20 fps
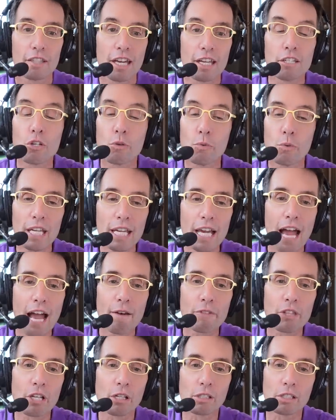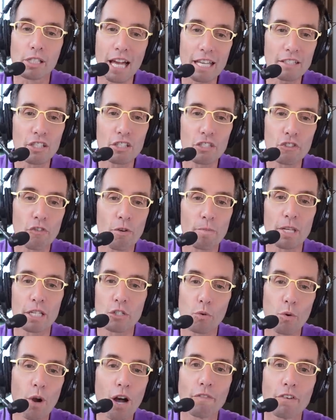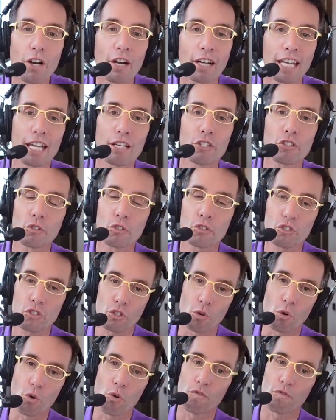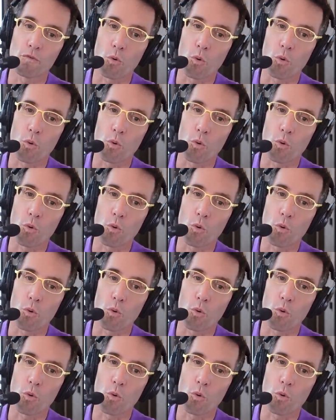then do we have the Lessons from the 12 Archangels show